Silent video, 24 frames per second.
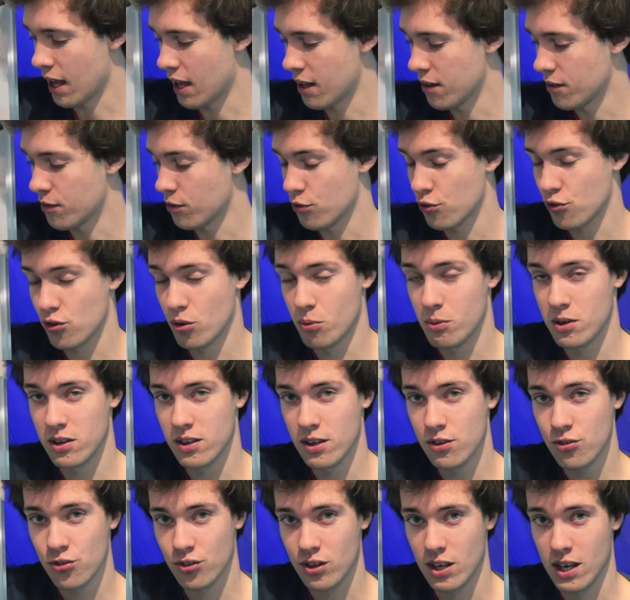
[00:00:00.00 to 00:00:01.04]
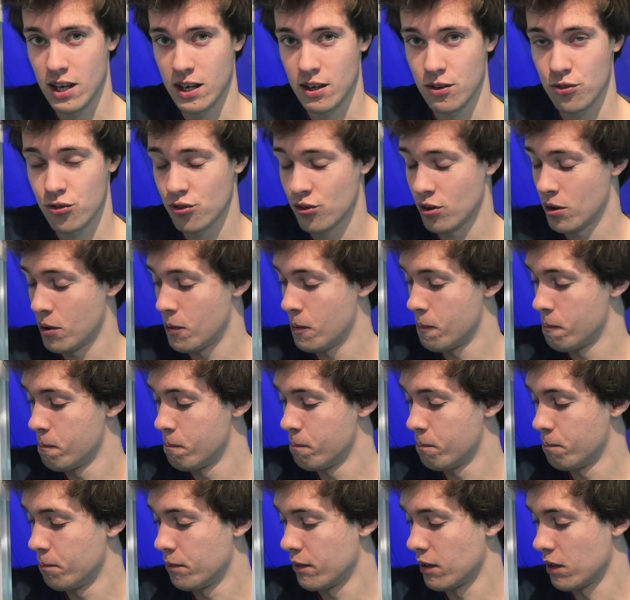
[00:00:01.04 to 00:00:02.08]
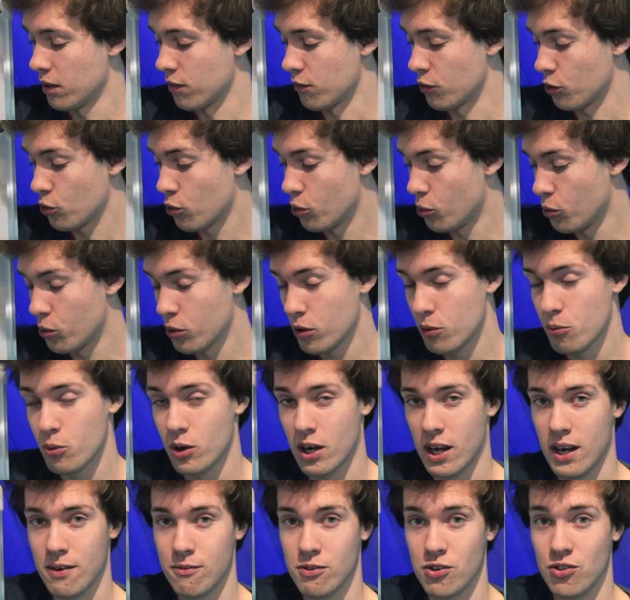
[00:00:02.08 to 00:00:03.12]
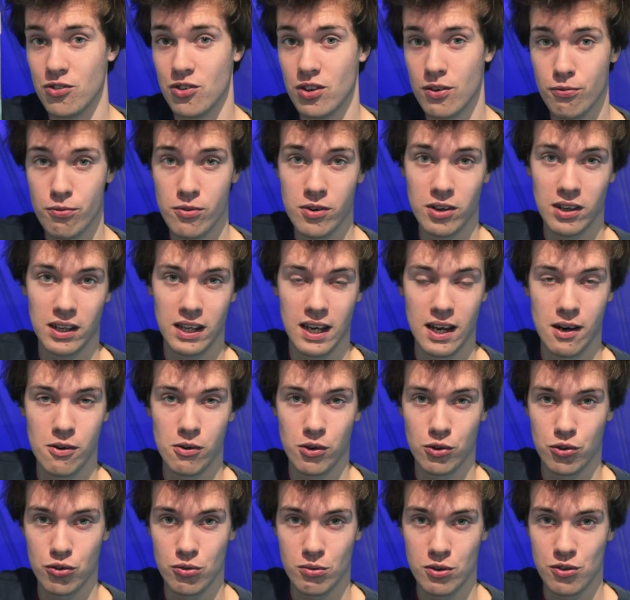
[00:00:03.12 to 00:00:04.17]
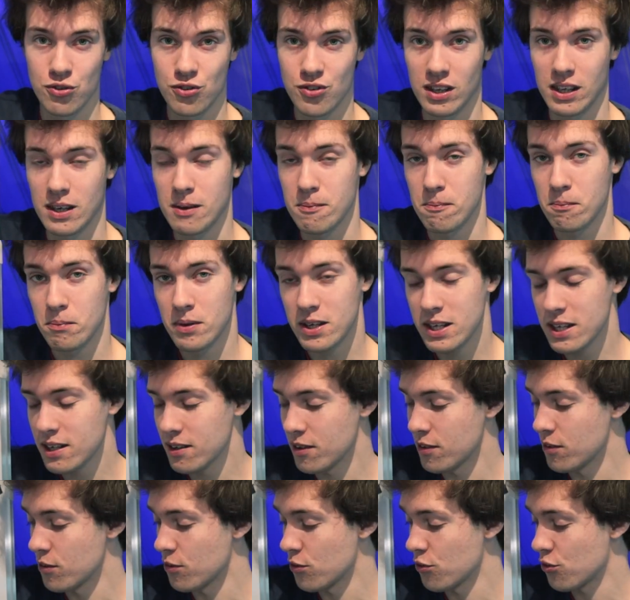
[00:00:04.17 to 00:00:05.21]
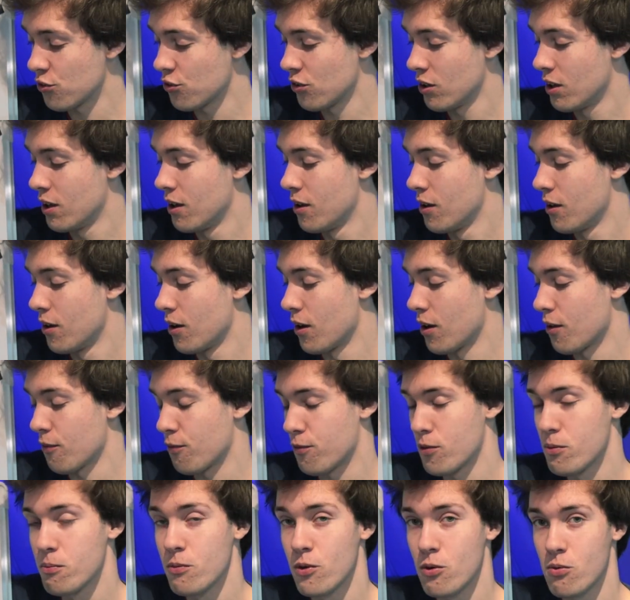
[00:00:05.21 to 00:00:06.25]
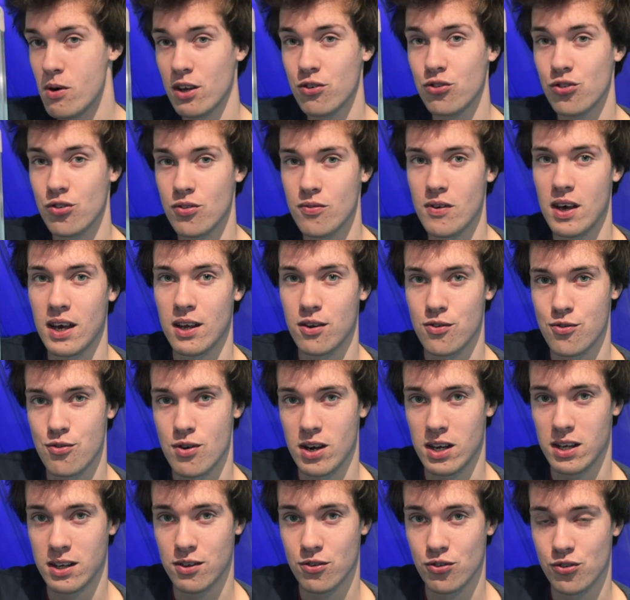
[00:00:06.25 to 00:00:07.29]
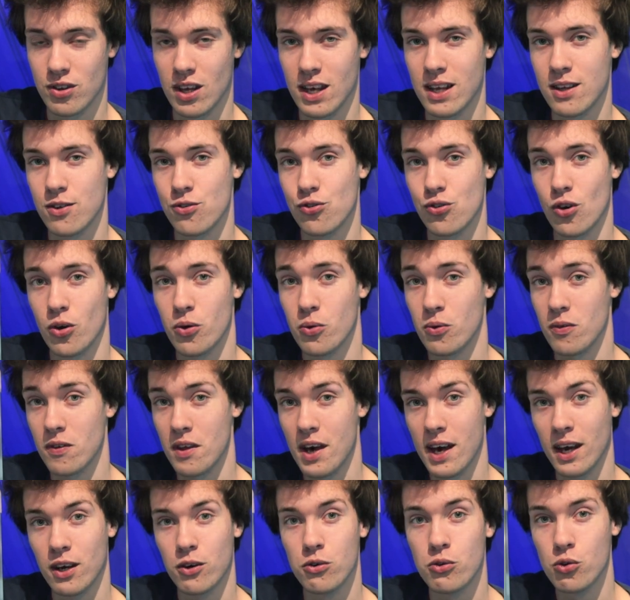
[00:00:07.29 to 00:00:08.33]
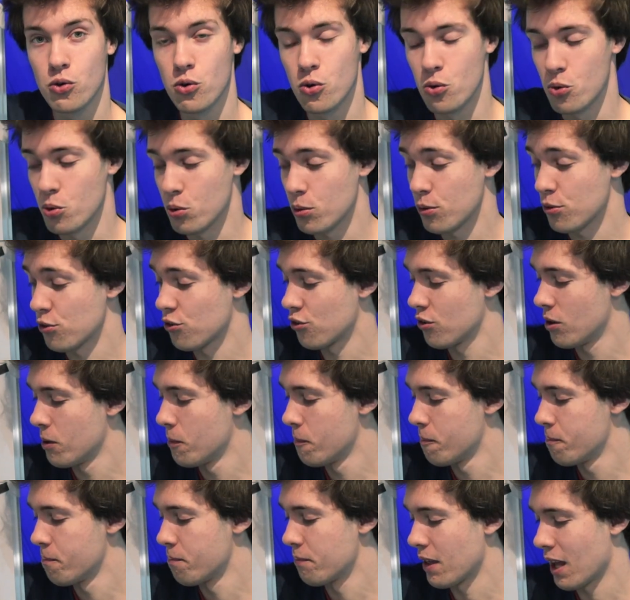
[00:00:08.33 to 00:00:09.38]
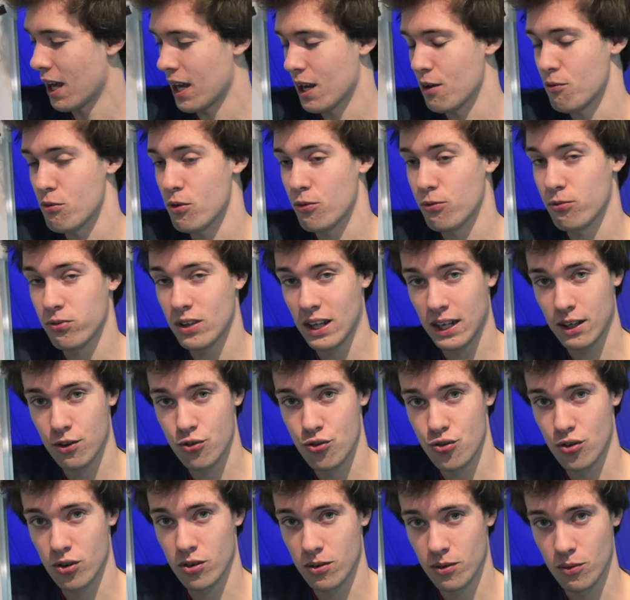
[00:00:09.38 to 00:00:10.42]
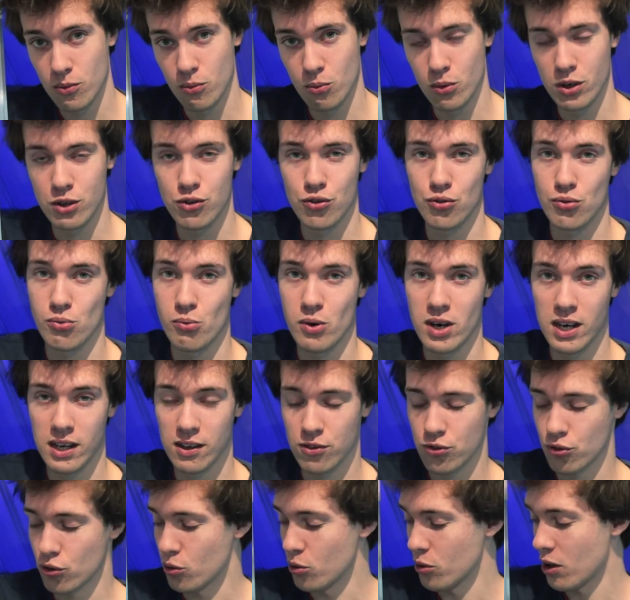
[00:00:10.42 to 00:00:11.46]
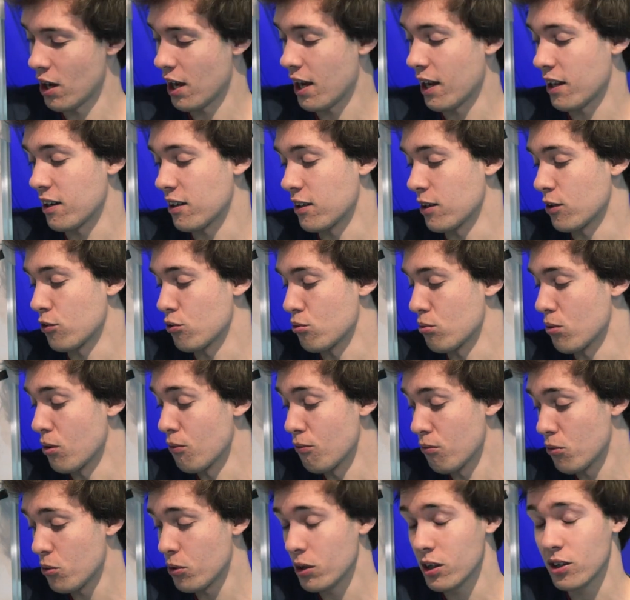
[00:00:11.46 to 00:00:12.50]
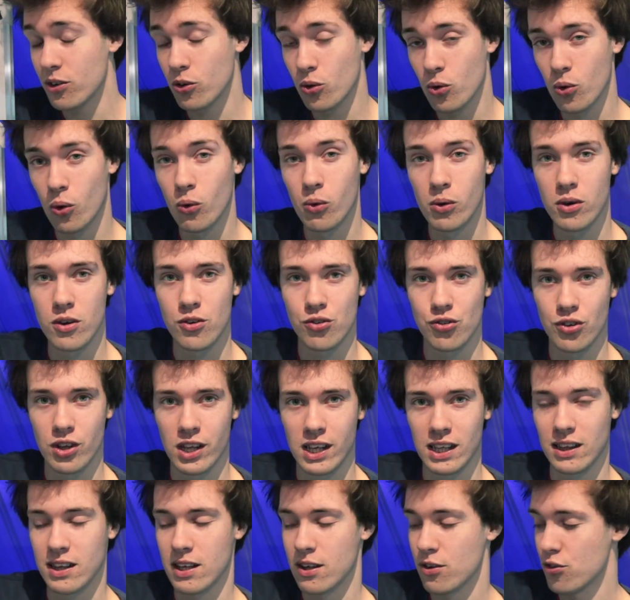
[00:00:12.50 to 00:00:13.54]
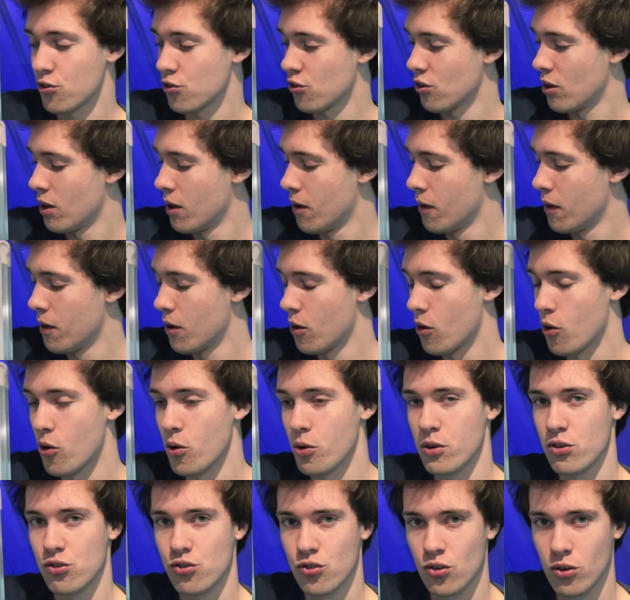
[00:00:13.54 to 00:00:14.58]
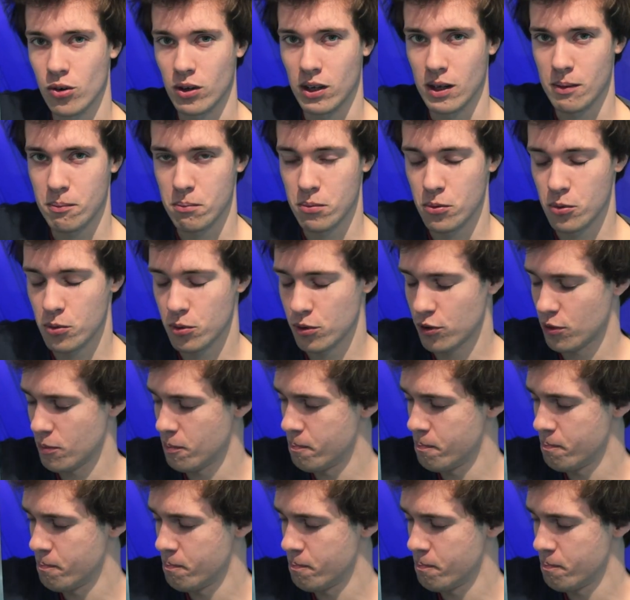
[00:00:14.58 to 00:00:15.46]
And so in this case, the corner would have a different characteristic impedance from the rest of that trace. And so that could cause a reflection, which is why it's a good idea to avoid corners like this on a circuit board.